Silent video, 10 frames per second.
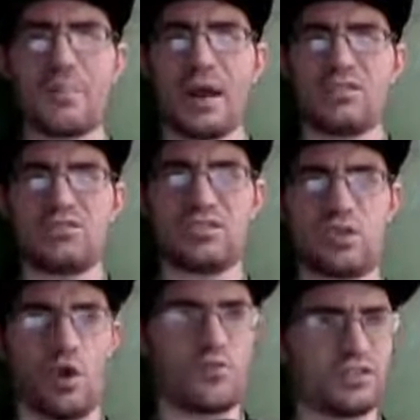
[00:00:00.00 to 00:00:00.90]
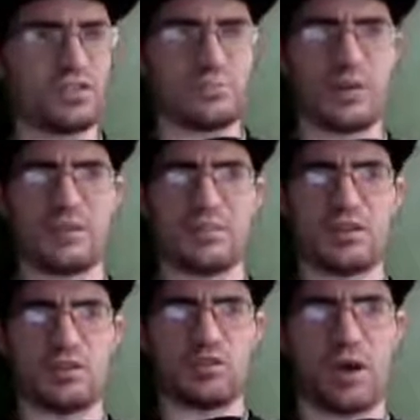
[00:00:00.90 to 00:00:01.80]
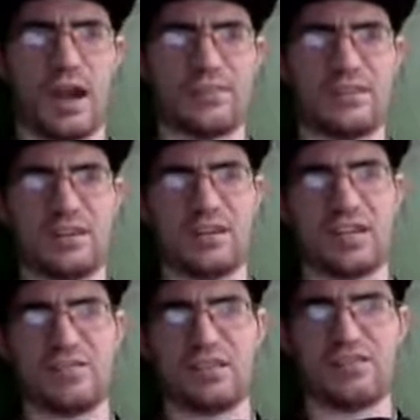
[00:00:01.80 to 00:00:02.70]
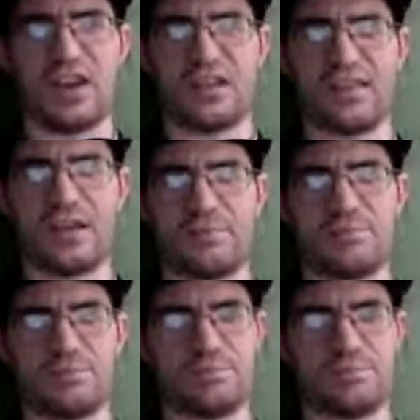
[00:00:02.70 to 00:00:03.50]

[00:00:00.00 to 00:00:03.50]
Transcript: it bounces over to Bring Me the Horizon, given the fact that